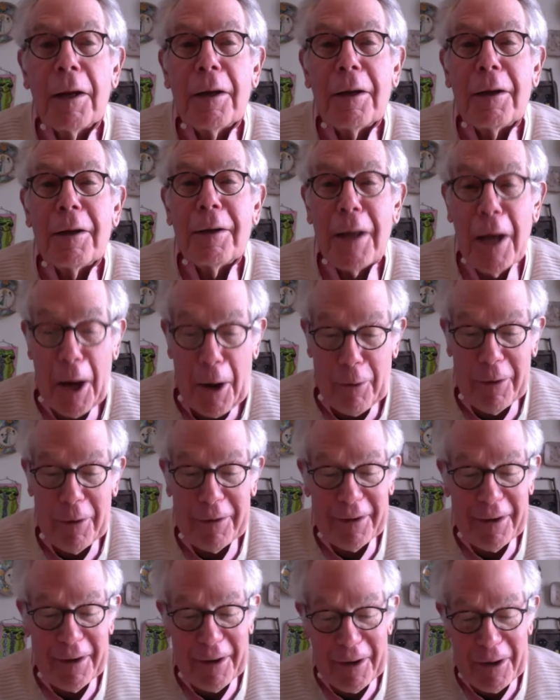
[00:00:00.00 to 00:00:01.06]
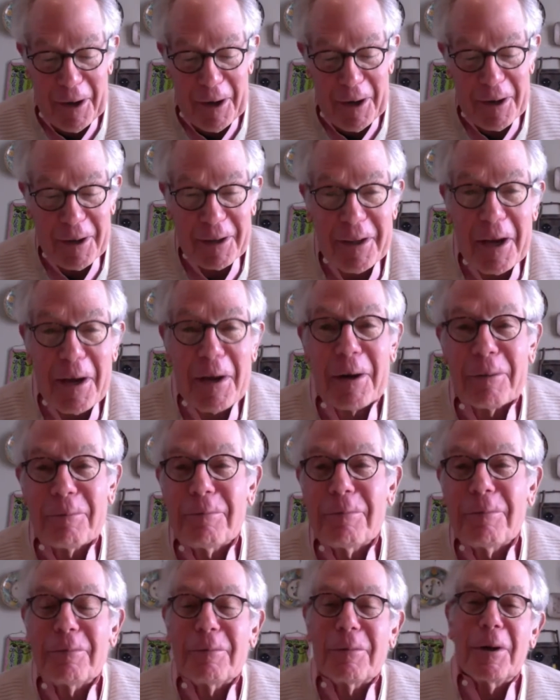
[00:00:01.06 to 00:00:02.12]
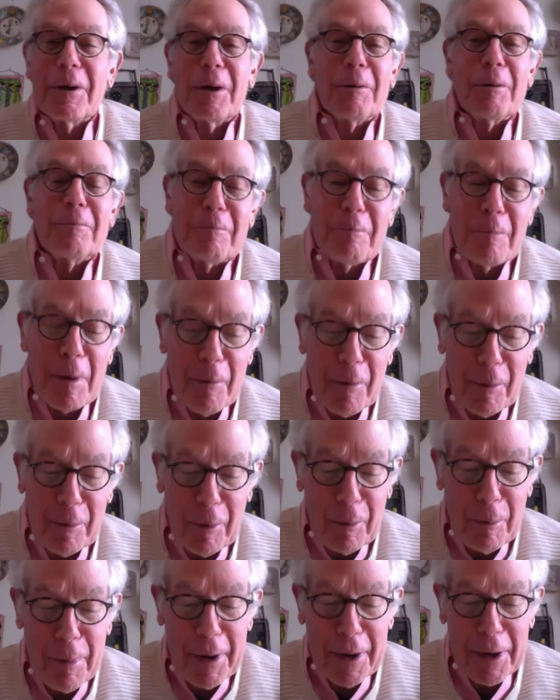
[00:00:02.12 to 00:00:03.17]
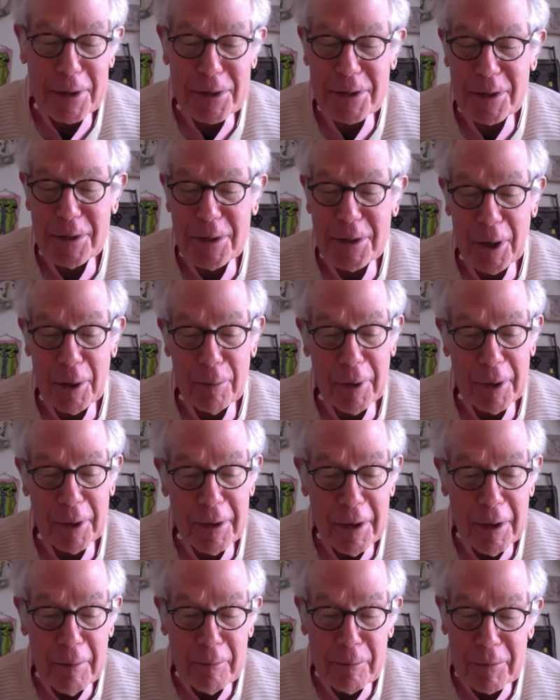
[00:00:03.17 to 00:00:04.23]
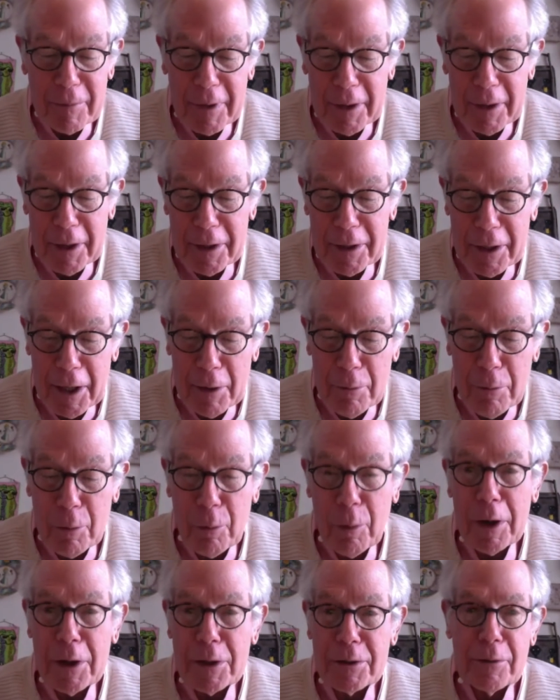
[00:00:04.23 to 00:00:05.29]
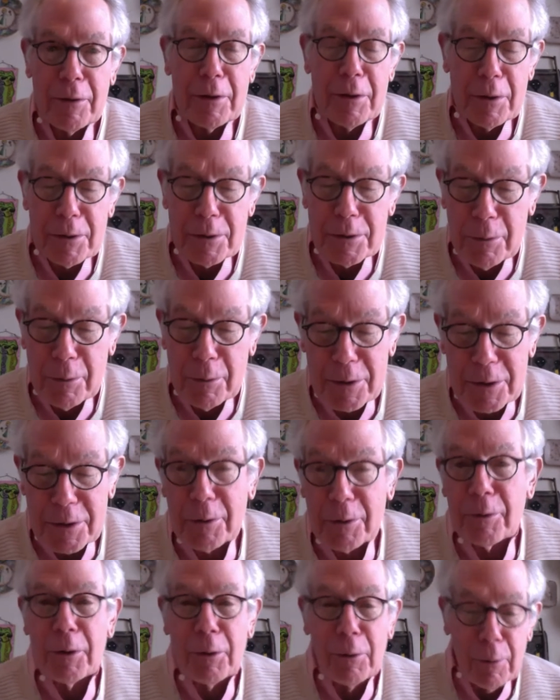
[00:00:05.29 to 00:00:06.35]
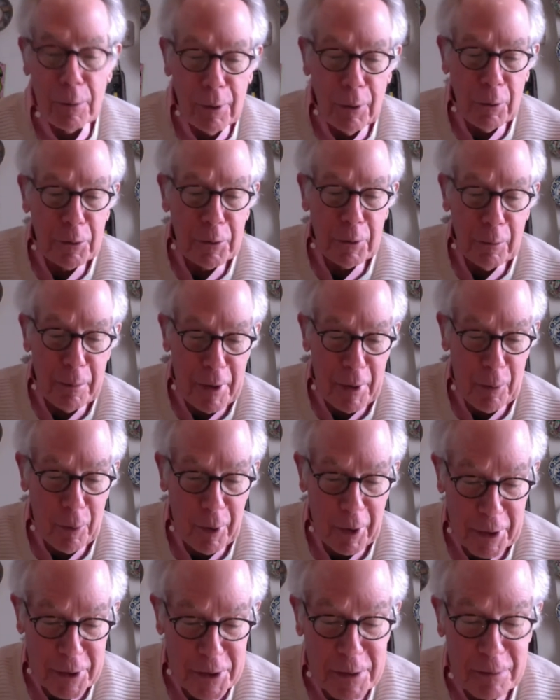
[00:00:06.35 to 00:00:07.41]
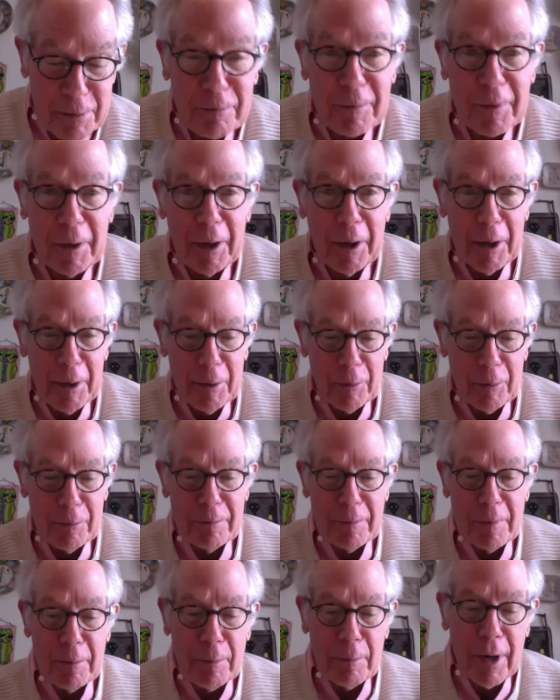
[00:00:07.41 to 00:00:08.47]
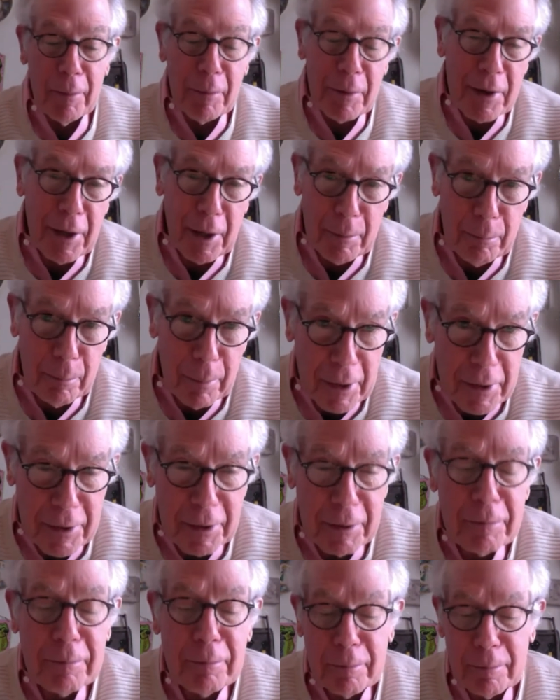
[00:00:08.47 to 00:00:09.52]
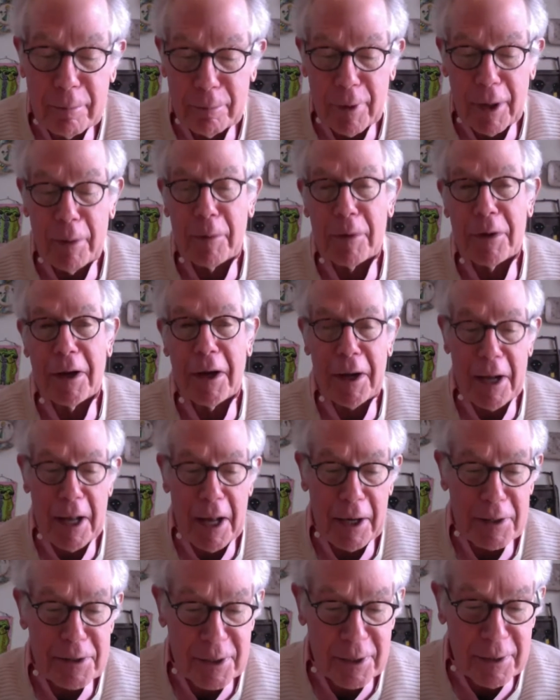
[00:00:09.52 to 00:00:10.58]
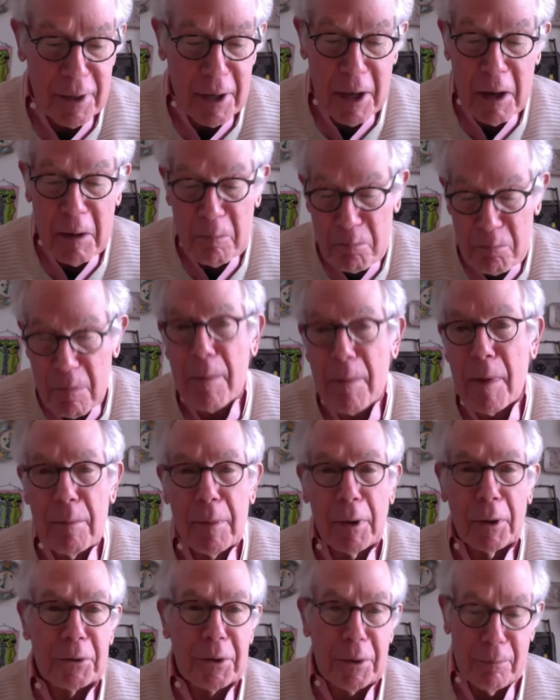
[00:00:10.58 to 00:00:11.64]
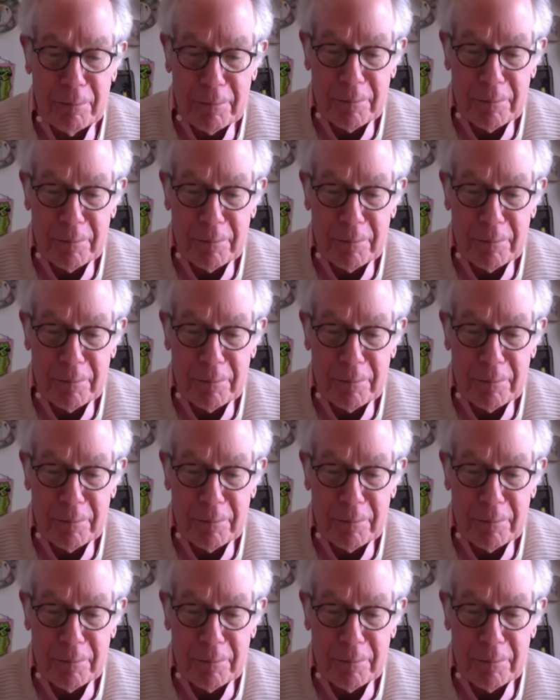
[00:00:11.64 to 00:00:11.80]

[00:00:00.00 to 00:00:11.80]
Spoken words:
Now, again, a memorable passage here, but I would wager that your students don't know who Ogilvy was. Probably not Bunyan, probably not Addison, maybe Milton.